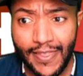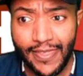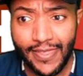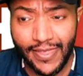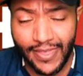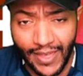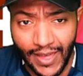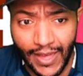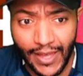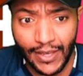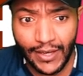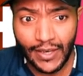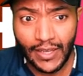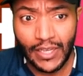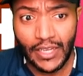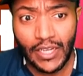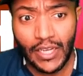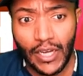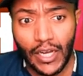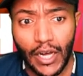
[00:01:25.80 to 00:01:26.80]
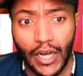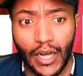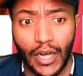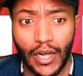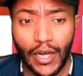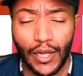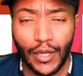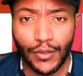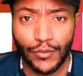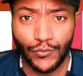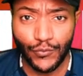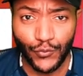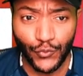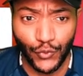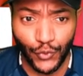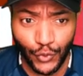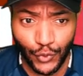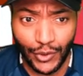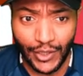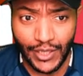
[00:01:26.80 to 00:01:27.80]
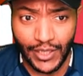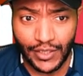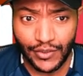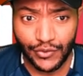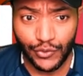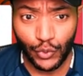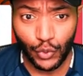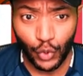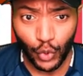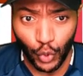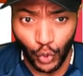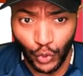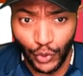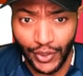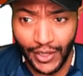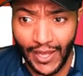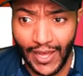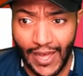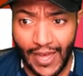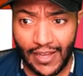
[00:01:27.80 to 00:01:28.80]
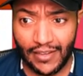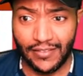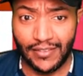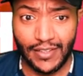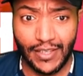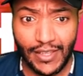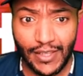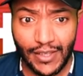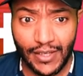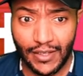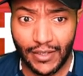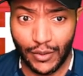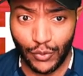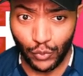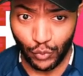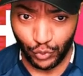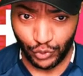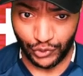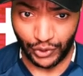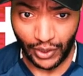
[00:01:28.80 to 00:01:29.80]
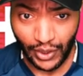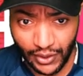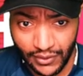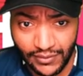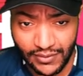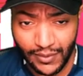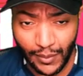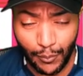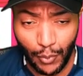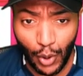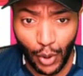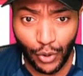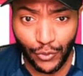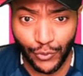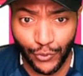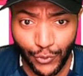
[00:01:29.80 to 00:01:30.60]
And then uh, Julius Kunde, actually, uh, who turns the ball